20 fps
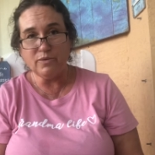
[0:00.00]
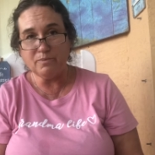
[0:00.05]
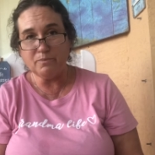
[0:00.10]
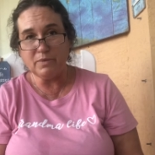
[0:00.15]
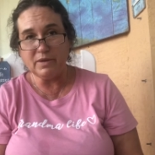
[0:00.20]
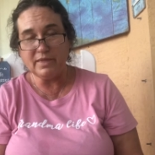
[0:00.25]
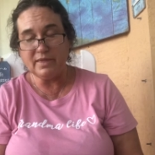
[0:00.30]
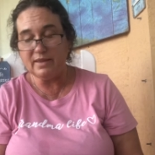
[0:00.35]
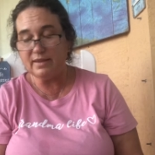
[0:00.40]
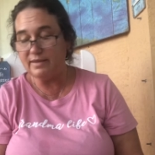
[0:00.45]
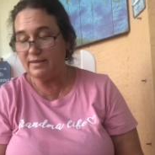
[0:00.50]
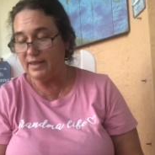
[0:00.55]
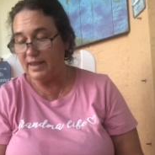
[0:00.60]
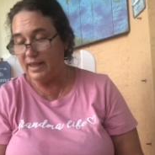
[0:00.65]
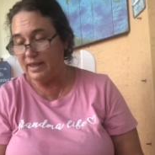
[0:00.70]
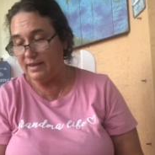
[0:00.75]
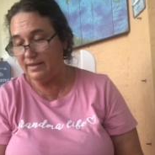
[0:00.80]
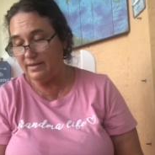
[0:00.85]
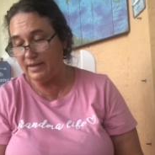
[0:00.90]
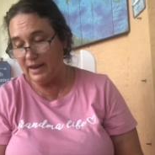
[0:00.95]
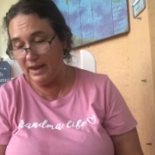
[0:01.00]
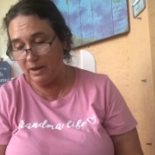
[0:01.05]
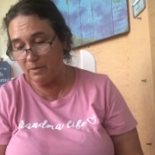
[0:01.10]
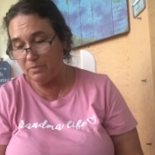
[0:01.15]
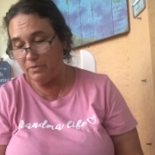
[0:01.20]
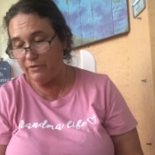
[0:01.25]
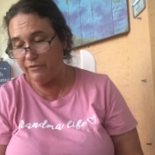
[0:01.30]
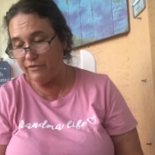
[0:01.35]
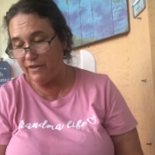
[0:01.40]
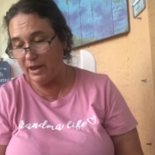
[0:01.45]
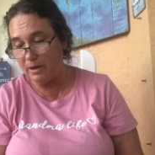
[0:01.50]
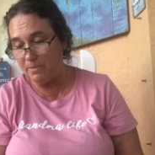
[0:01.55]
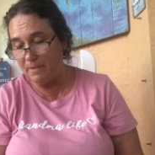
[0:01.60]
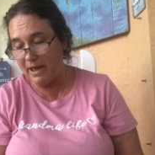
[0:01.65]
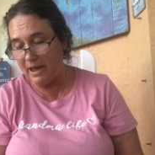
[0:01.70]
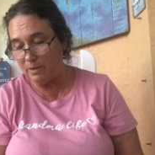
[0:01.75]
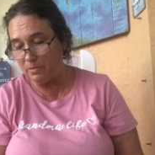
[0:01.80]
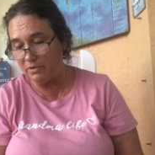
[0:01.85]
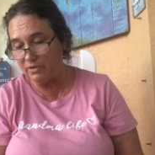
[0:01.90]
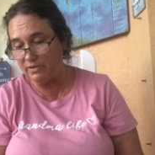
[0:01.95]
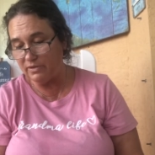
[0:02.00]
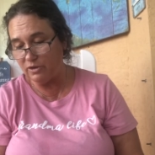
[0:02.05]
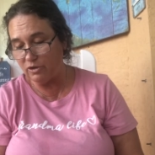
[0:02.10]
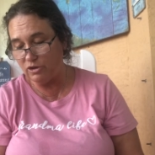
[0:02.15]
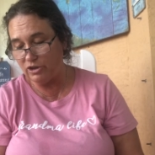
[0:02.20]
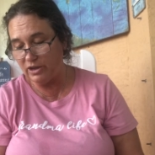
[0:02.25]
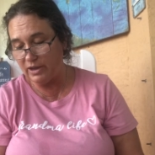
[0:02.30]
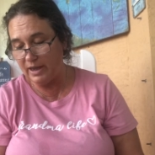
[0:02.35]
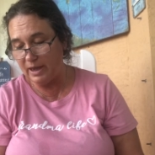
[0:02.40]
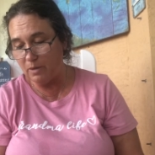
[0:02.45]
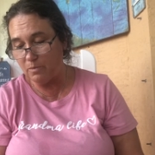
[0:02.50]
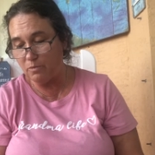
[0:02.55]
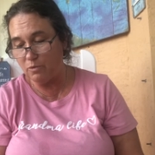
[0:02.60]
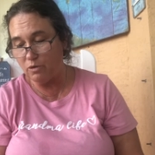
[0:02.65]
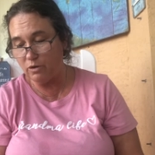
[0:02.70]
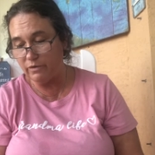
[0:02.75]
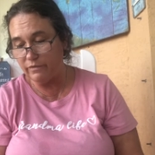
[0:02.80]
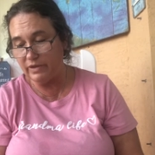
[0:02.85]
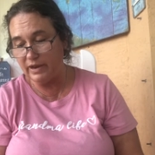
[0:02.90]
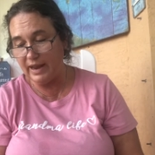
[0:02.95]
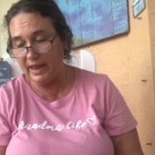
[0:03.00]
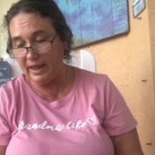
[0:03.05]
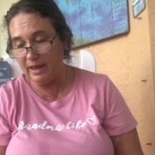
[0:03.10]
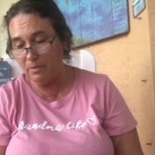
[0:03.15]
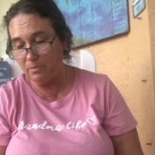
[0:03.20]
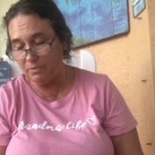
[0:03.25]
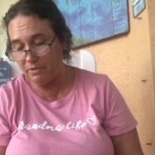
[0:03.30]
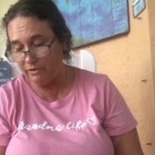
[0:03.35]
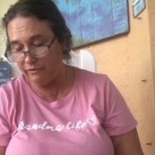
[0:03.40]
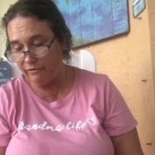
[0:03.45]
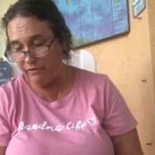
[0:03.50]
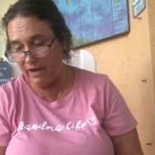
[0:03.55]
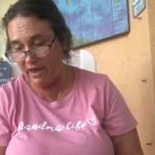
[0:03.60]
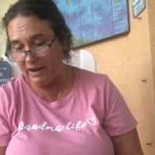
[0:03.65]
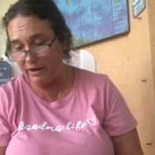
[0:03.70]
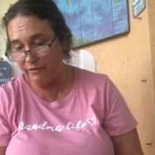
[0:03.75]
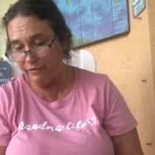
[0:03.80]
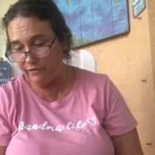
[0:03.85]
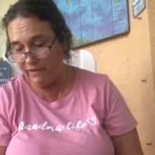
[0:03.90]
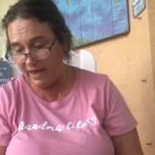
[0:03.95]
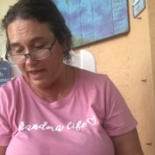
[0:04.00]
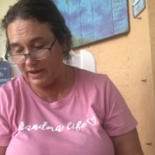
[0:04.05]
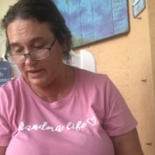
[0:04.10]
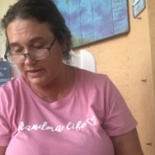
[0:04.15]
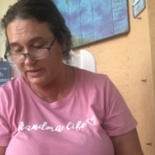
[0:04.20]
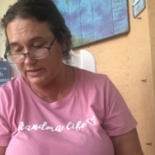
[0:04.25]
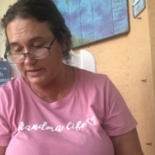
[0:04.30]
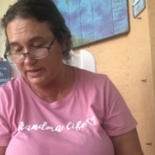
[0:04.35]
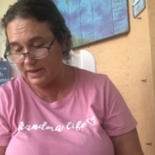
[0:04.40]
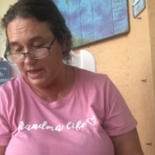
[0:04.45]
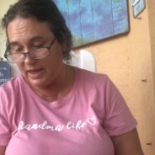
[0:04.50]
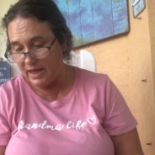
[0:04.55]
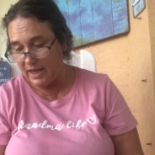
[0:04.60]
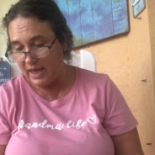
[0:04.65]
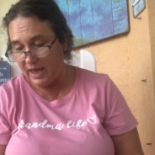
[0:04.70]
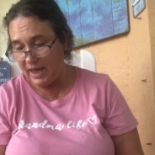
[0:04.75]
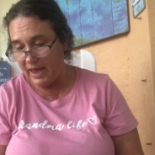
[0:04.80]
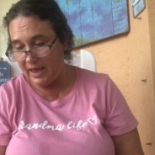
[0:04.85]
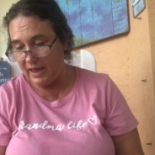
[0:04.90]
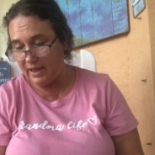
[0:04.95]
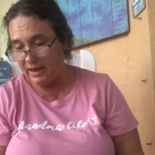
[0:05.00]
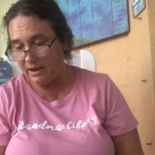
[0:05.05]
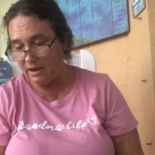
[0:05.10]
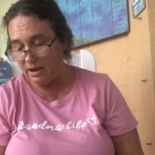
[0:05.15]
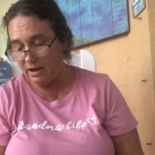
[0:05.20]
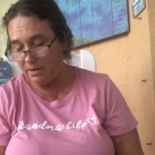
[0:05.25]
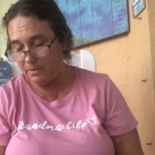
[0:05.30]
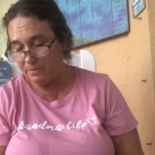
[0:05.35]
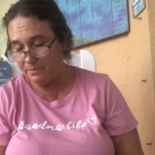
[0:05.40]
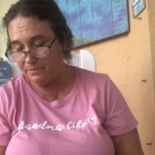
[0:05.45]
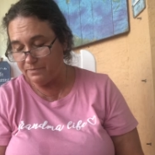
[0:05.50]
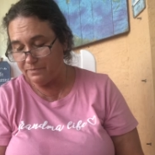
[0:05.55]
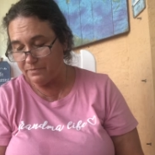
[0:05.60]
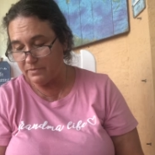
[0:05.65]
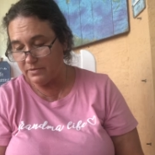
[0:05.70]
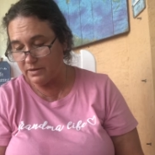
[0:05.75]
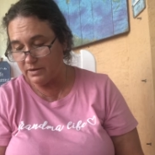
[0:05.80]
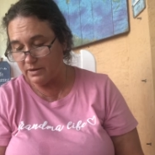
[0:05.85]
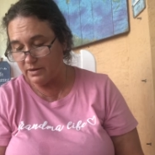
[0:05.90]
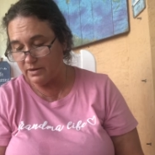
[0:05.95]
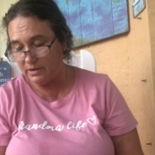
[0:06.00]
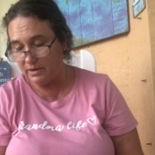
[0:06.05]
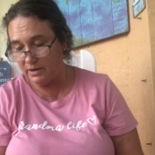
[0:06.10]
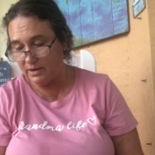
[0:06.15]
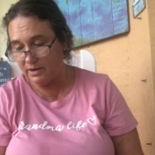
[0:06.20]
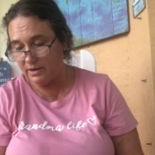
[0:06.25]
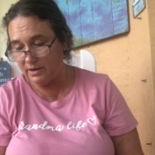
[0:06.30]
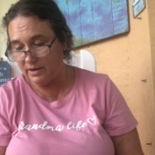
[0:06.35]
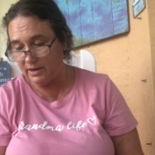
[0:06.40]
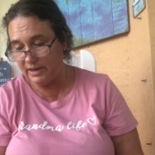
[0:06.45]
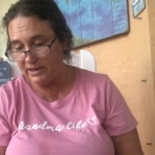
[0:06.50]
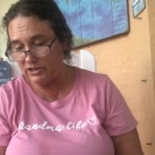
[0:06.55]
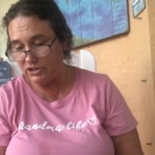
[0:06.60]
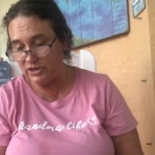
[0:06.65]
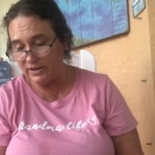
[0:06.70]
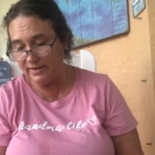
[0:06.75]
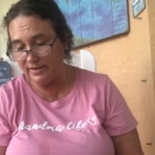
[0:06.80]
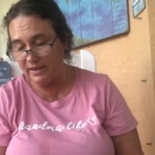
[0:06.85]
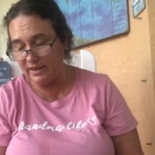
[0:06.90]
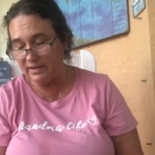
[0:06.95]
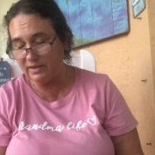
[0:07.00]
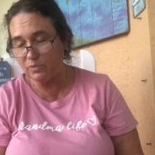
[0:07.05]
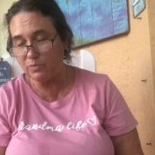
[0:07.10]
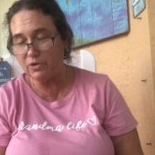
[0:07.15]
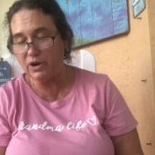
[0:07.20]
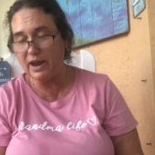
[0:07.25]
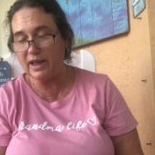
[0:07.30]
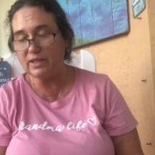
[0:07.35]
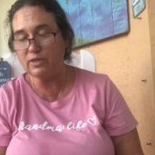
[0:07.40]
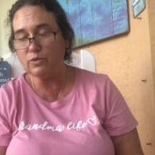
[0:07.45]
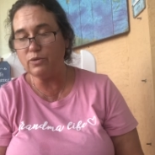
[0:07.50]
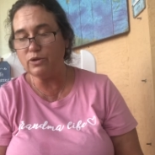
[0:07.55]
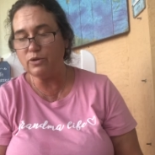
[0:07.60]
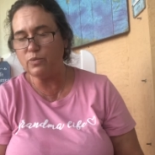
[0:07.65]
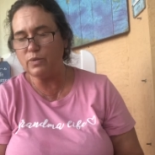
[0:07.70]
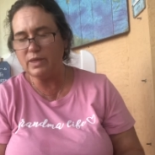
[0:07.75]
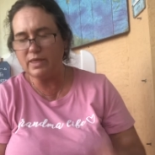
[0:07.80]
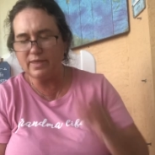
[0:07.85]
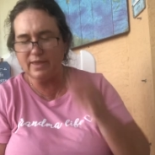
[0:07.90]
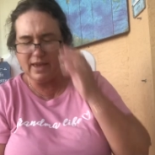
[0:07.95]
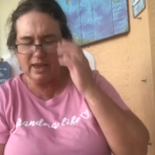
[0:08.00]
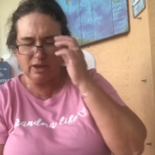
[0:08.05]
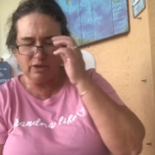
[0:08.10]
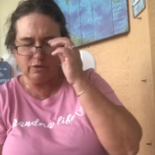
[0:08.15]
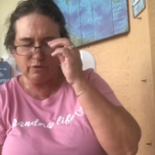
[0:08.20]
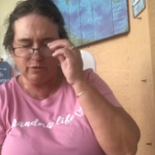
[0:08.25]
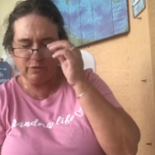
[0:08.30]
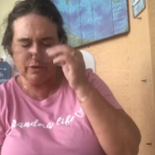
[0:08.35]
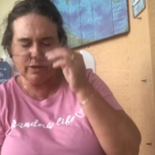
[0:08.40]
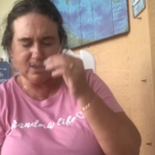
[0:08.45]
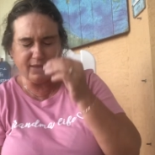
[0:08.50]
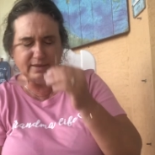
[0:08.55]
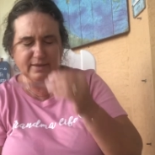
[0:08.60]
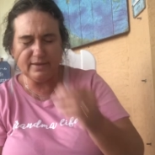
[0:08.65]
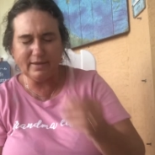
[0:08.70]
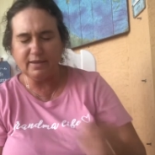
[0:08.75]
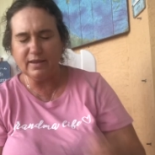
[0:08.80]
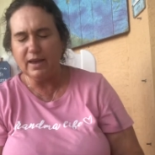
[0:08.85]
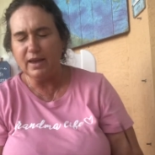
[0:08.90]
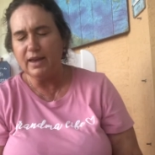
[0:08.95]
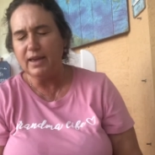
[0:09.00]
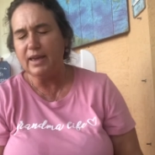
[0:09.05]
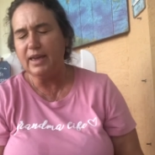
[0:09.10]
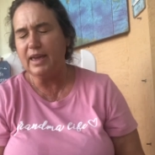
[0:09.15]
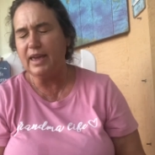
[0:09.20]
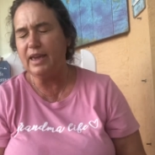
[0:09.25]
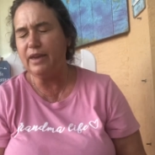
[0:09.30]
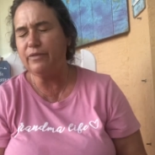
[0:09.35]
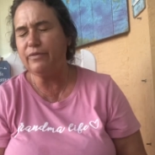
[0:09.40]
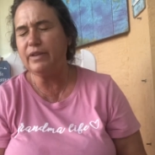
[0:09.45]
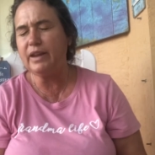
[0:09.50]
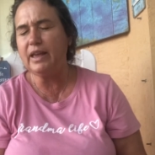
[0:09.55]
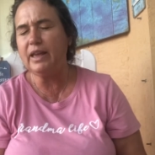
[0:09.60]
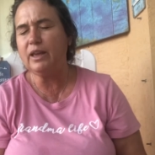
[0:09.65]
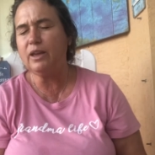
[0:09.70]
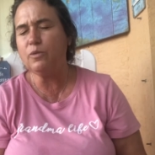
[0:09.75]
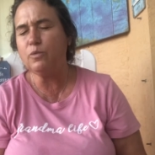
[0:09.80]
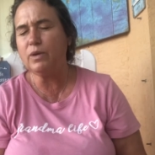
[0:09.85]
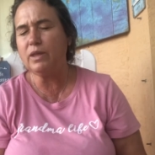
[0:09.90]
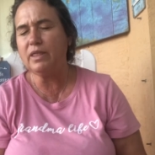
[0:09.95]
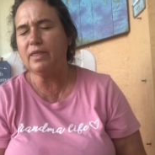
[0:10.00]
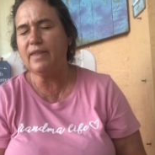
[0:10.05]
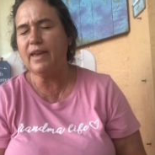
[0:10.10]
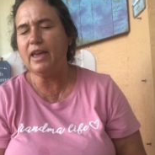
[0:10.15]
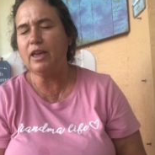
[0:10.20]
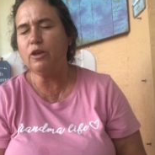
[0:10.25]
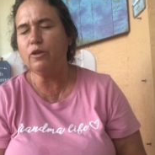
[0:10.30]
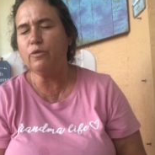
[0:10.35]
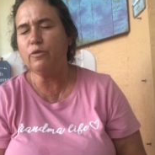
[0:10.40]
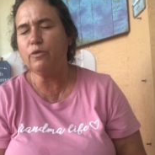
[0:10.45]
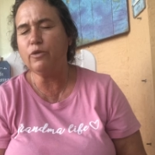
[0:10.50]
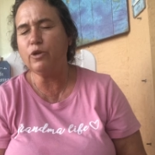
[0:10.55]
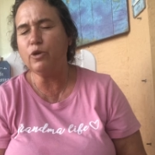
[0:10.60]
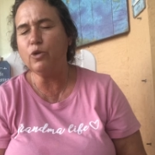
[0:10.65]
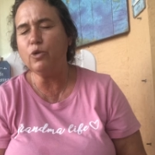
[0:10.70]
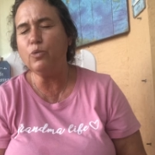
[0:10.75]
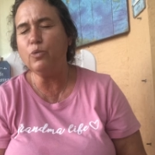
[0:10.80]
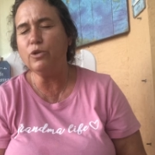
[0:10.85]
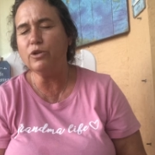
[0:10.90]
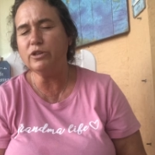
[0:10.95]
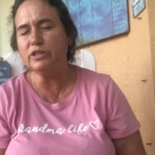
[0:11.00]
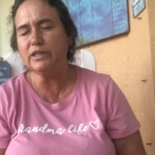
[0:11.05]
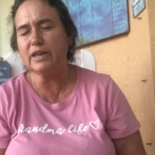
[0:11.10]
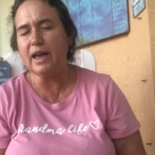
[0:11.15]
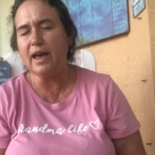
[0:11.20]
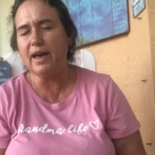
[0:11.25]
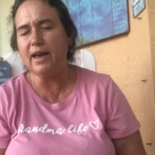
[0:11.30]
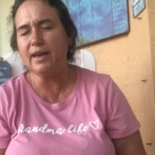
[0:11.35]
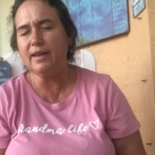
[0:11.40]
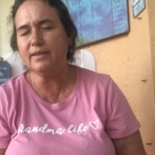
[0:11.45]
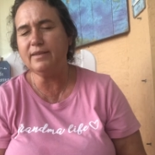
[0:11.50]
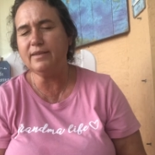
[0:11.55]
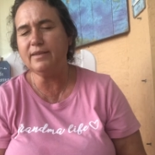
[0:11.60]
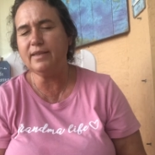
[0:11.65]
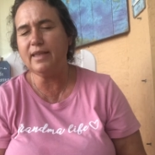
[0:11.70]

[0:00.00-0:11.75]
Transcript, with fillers: But this is an amplified Bible, so you get more of an amplified effect. And, um, and just let's pray. Lord, we thank you for this evening and we thank you for your word to us.